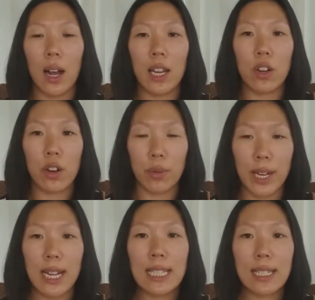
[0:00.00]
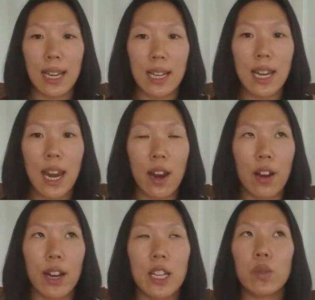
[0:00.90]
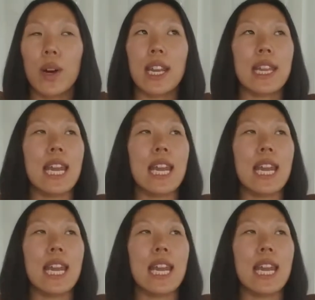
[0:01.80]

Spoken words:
In Korea, skincare is one of the